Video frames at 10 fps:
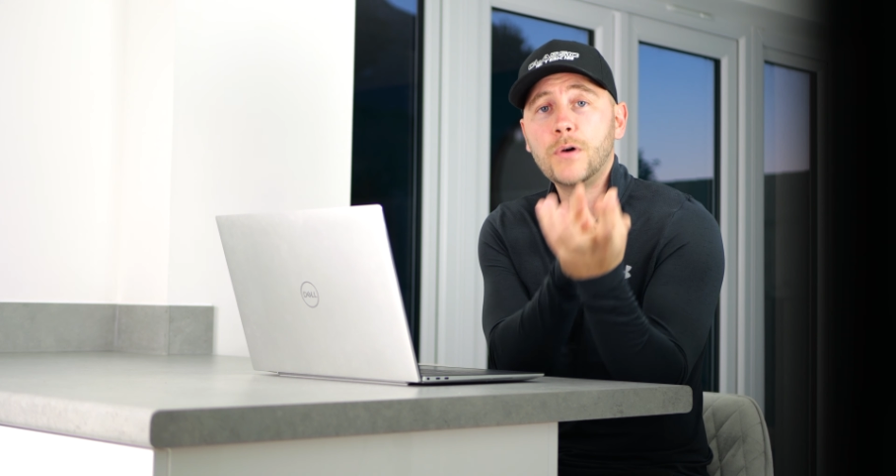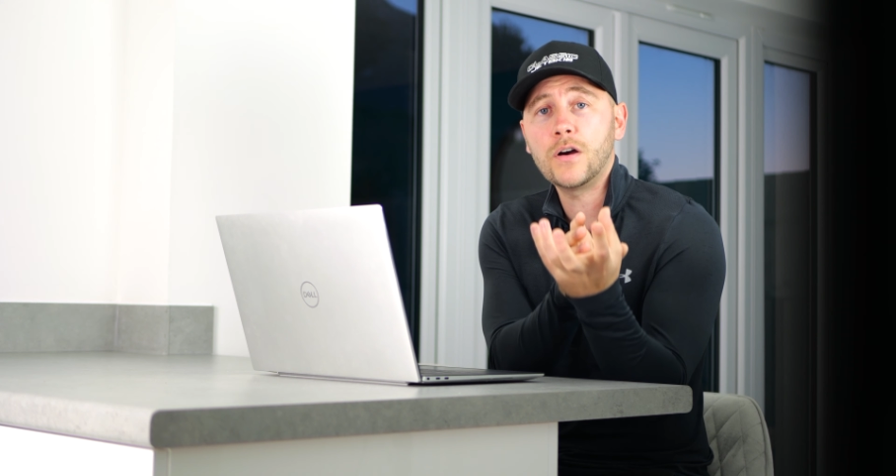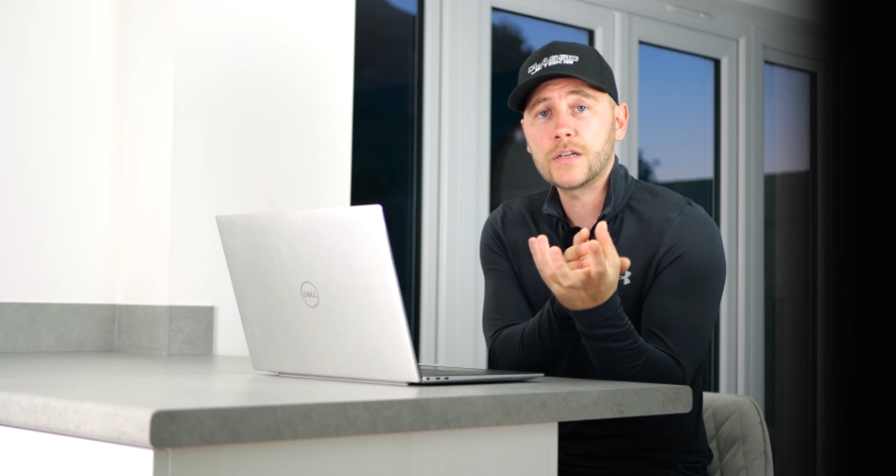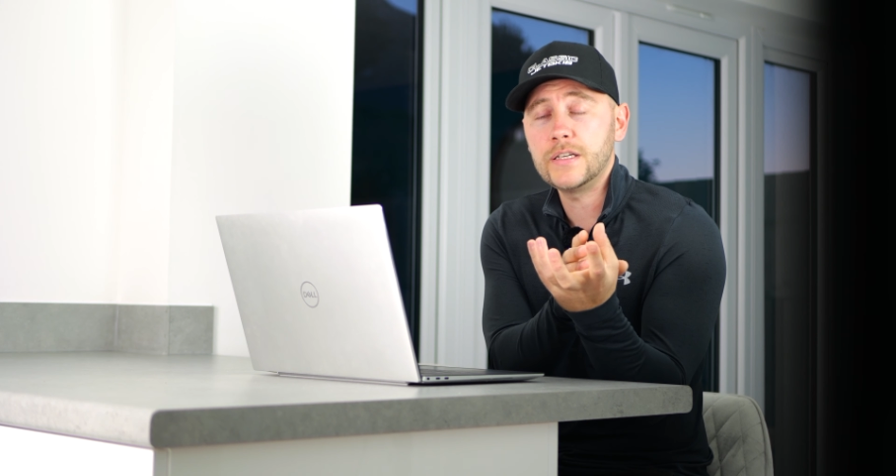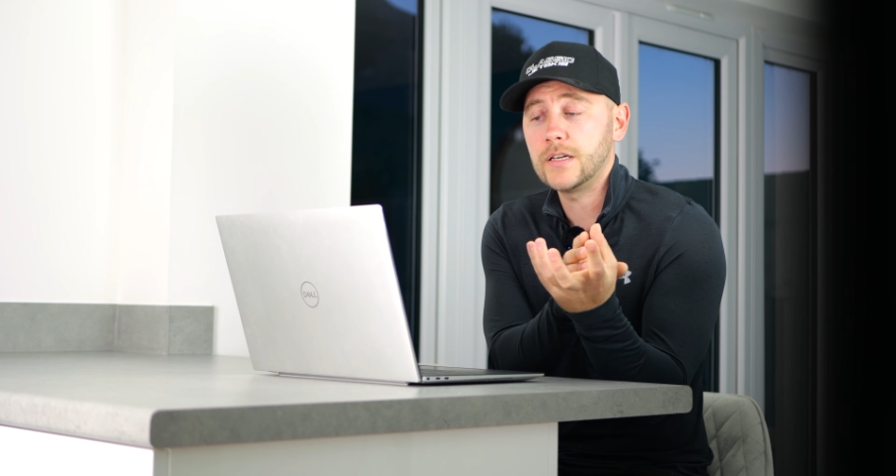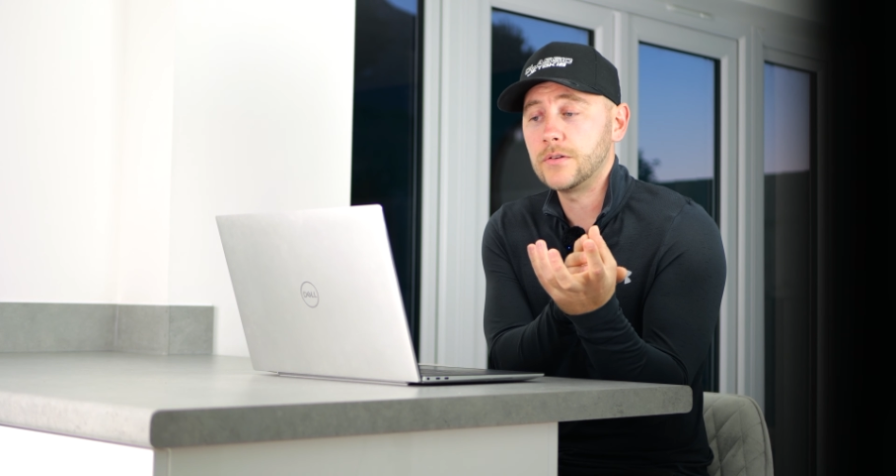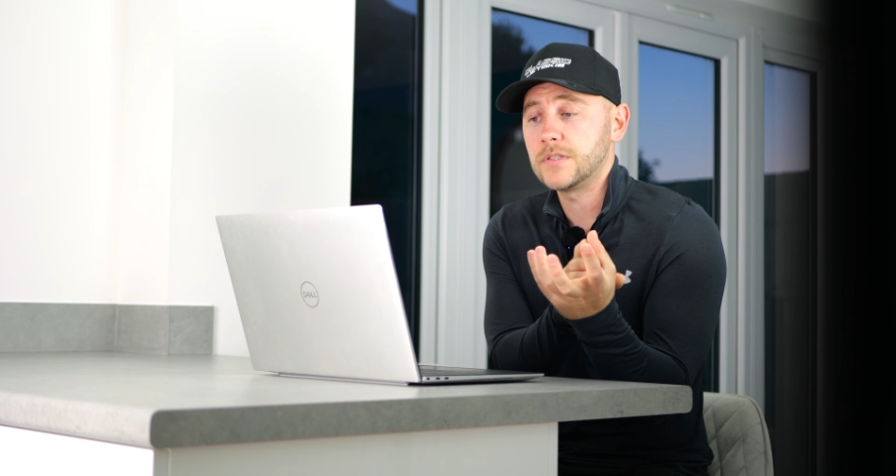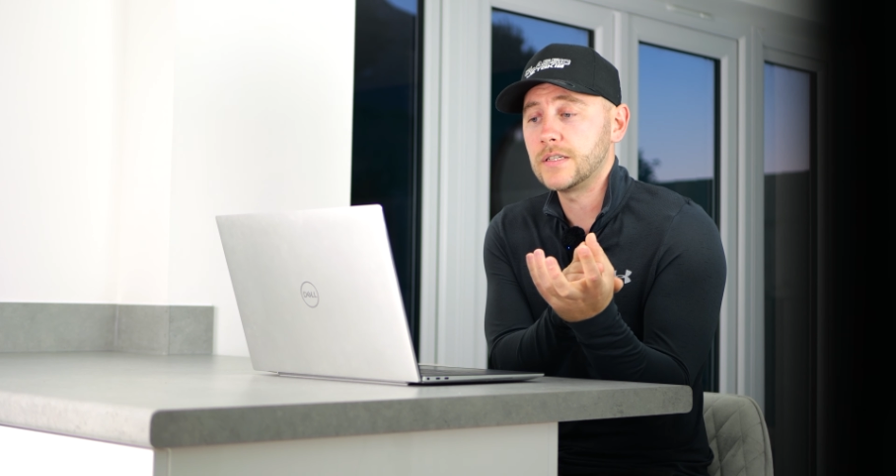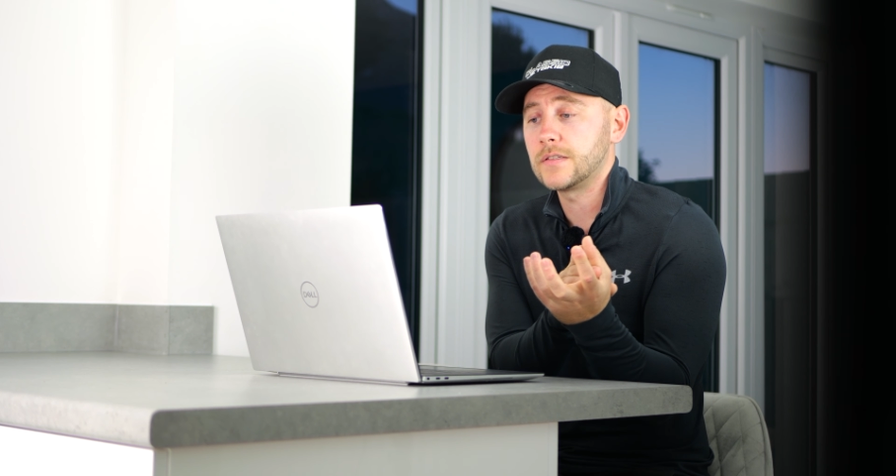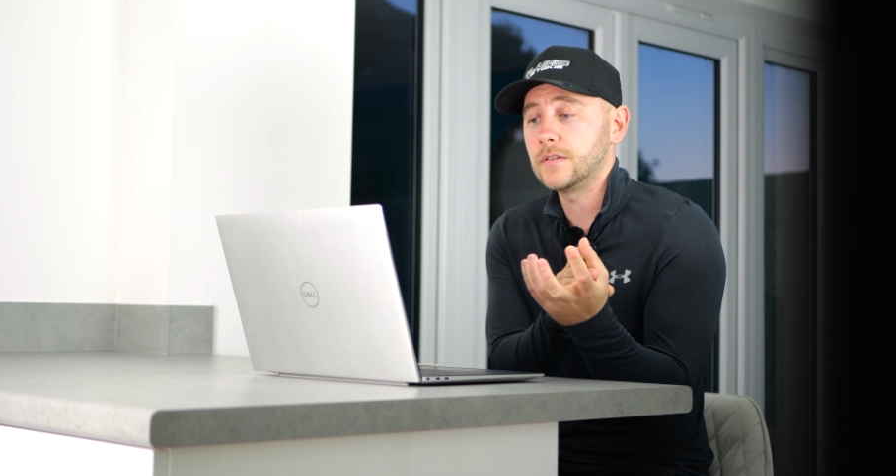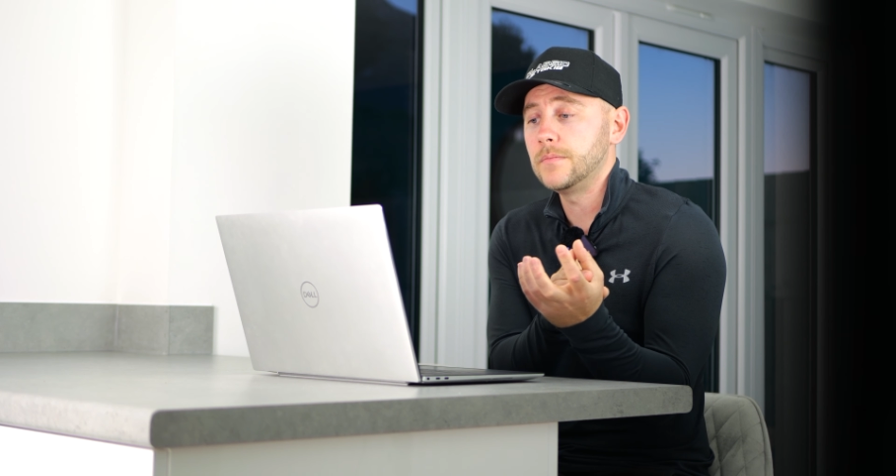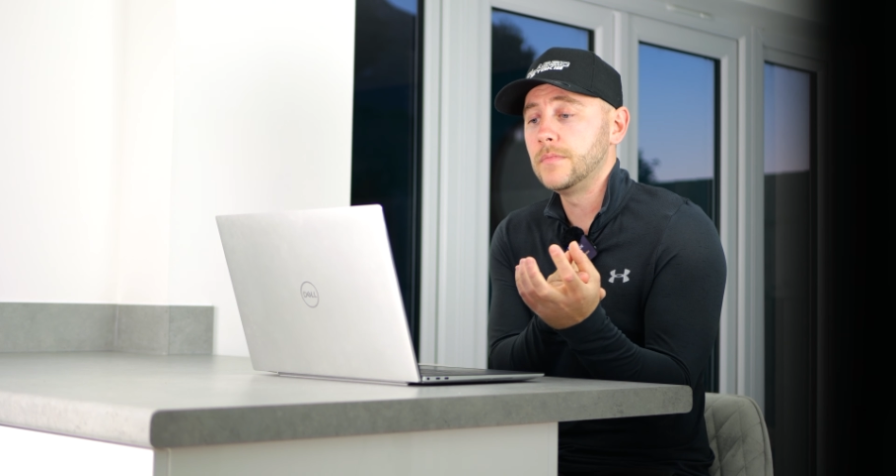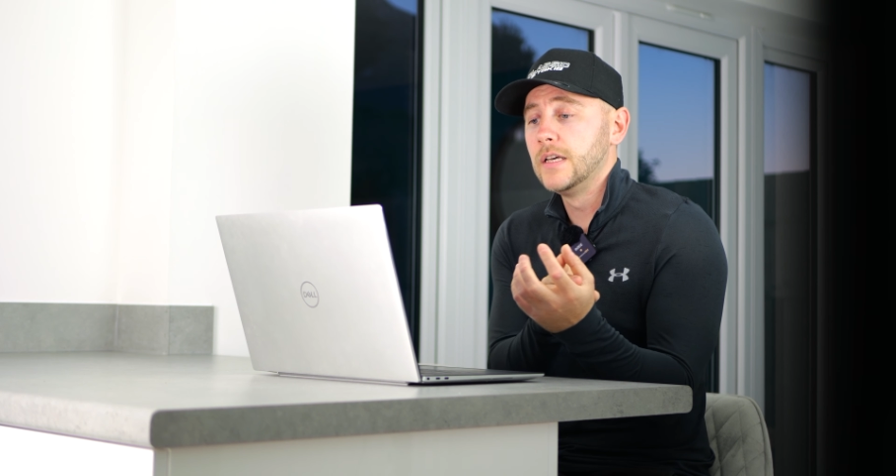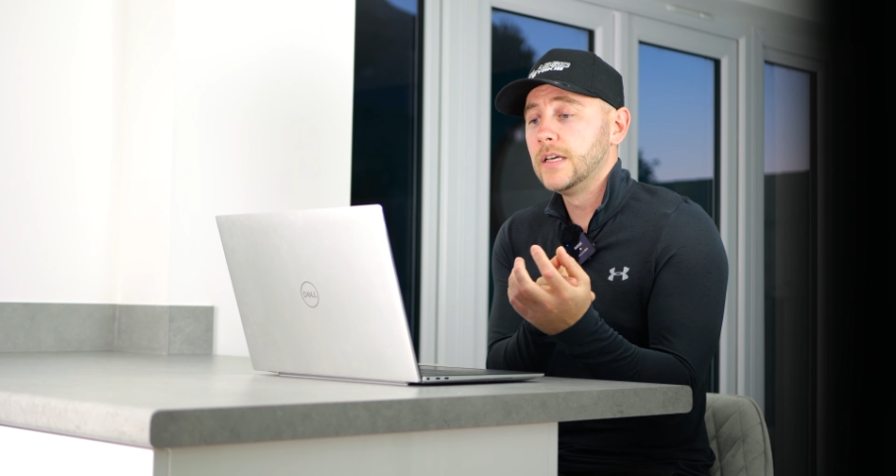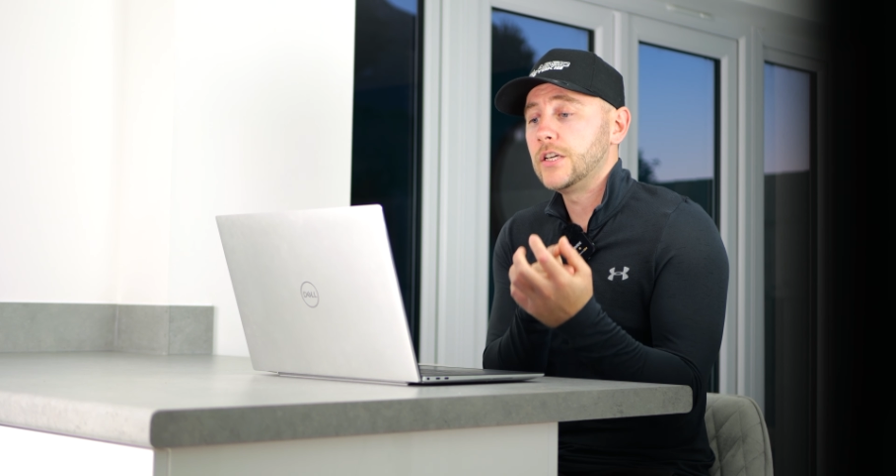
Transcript: Spark ecosystem